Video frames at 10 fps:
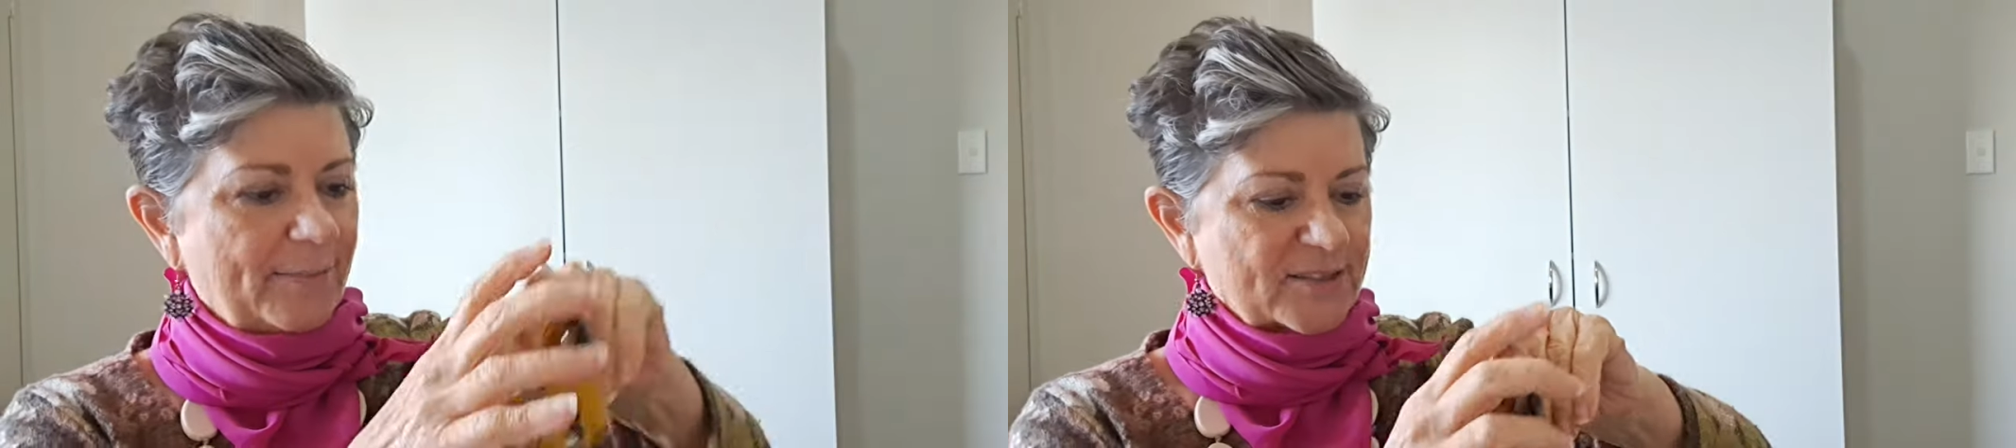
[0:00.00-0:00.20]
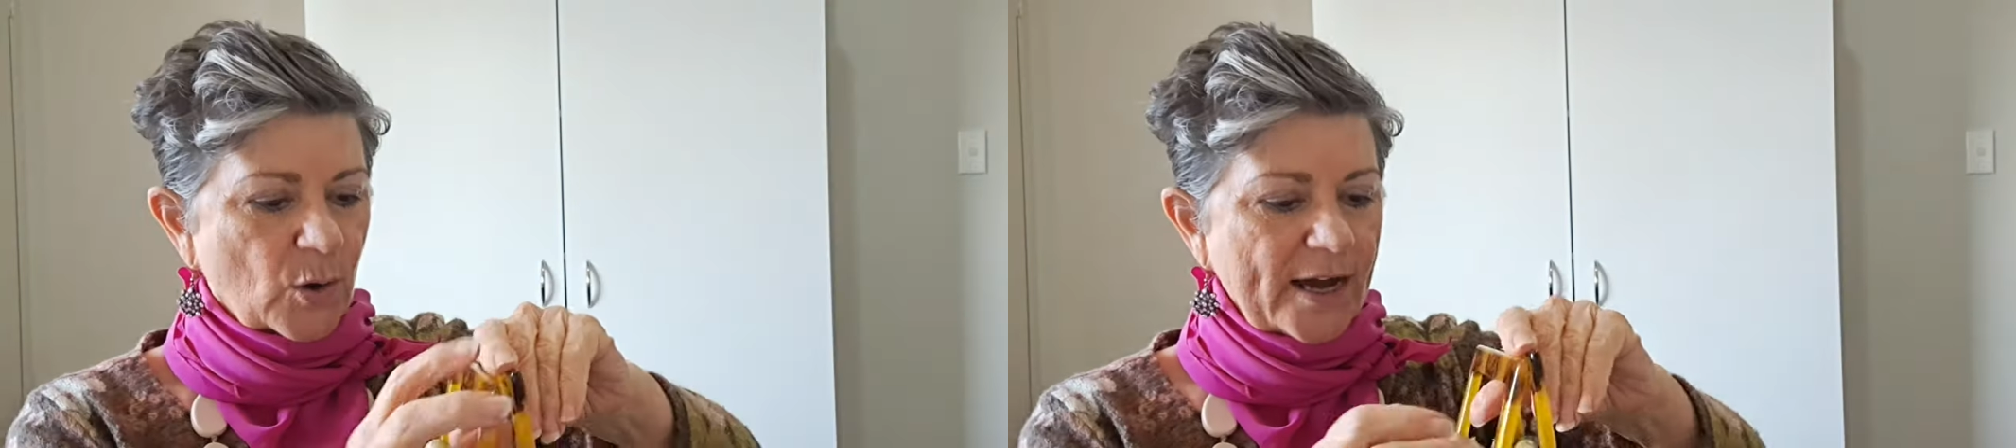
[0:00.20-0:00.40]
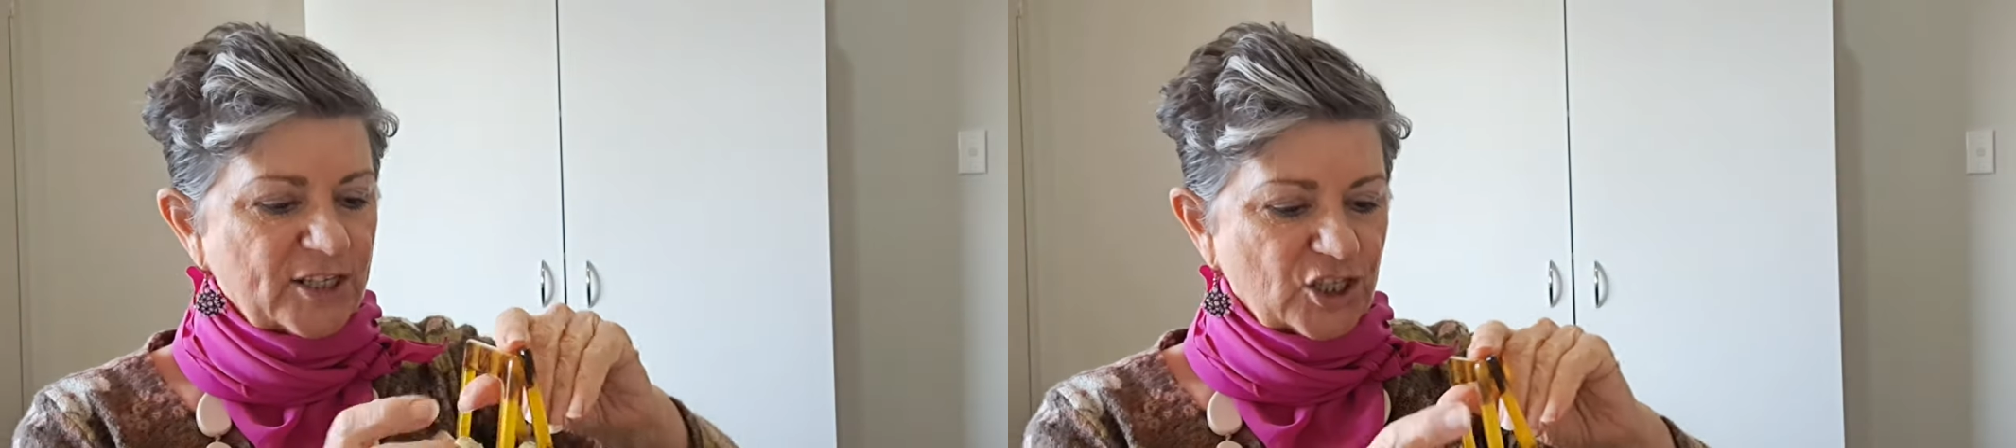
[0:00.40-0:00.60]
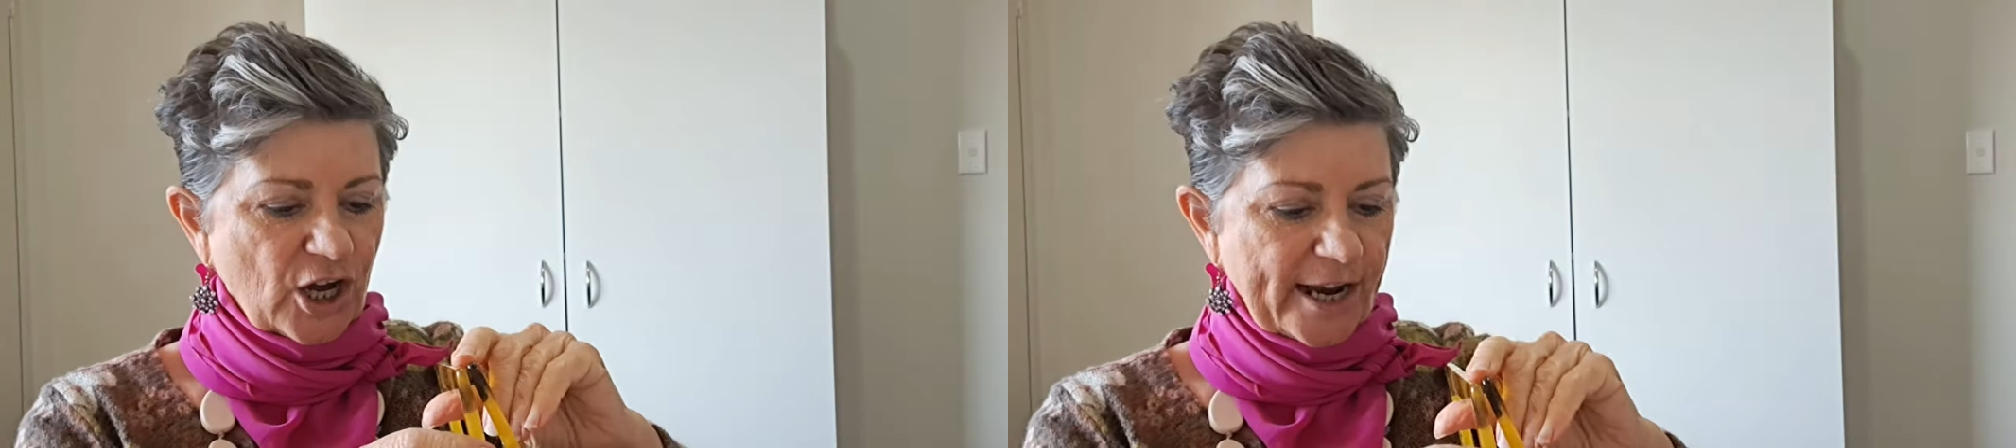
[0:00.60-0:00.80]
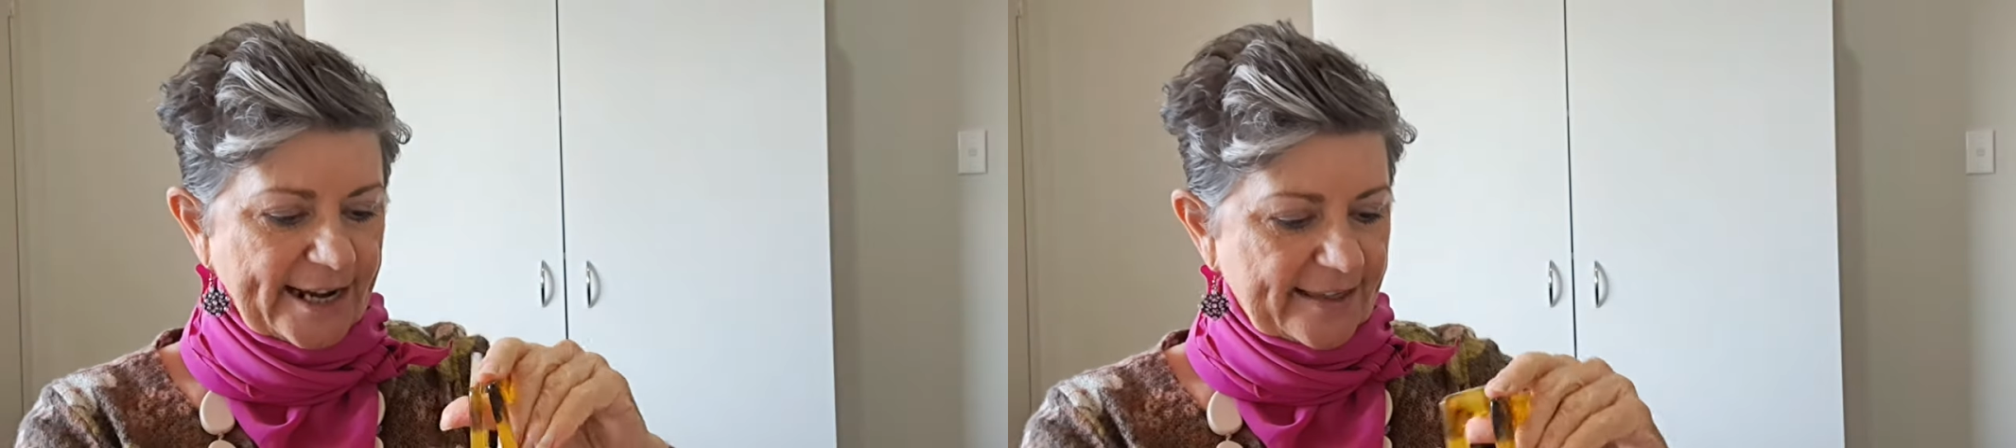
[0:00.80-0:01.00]
it's quite
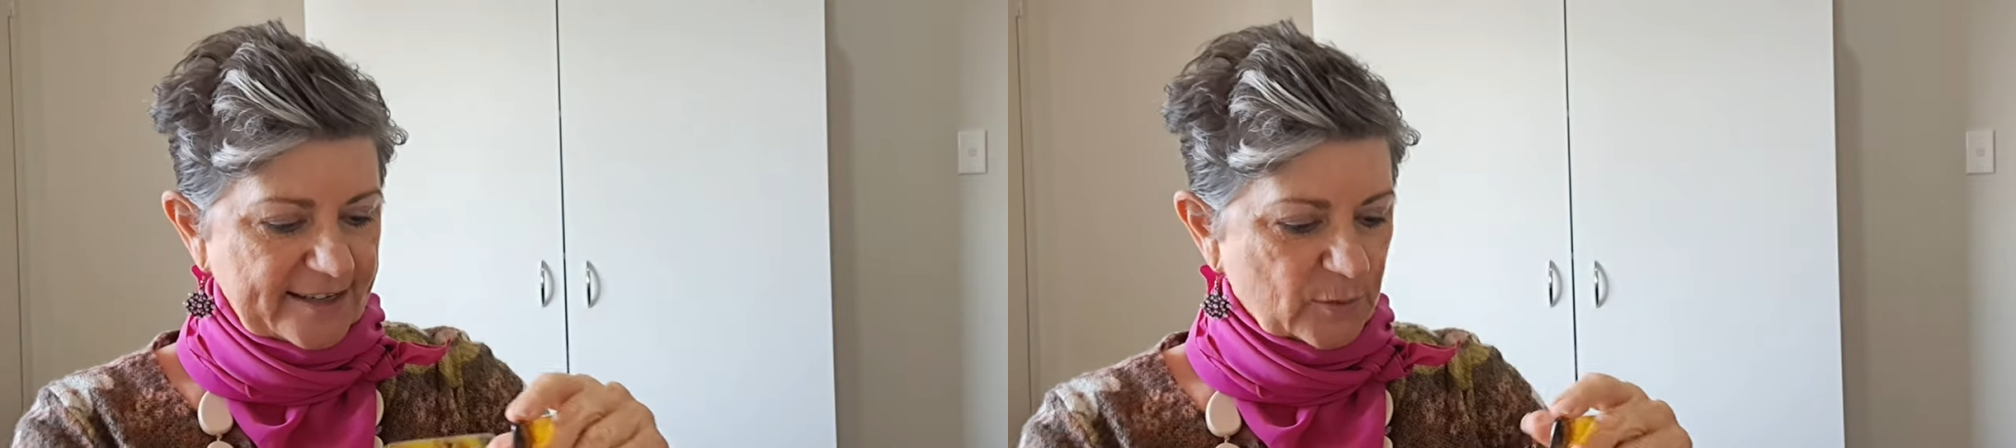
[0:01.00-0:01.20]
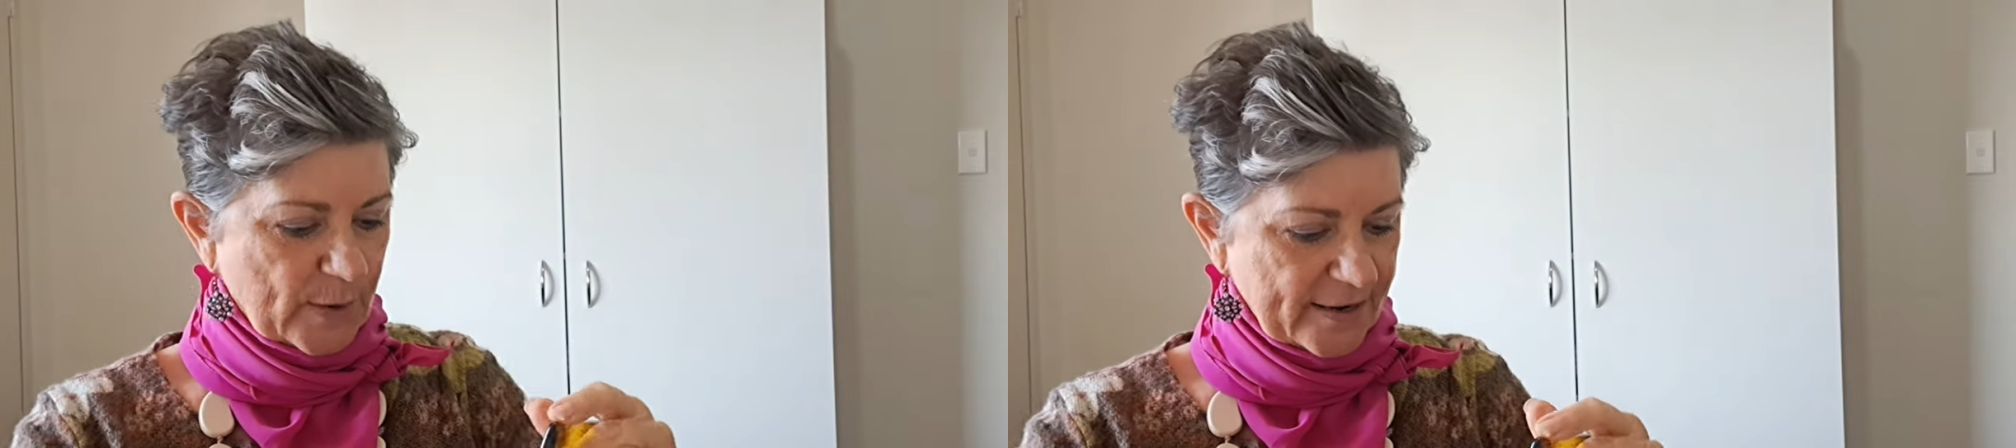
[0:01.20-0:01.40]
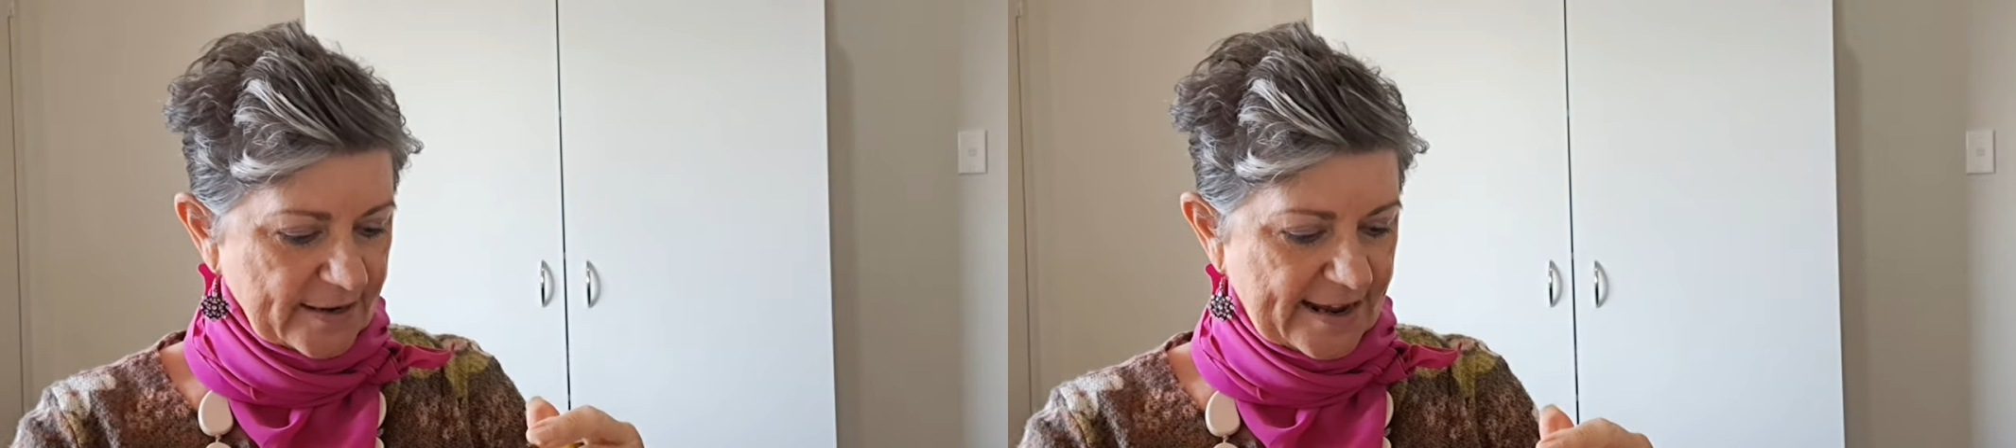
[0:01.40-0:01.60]
shiny, this one,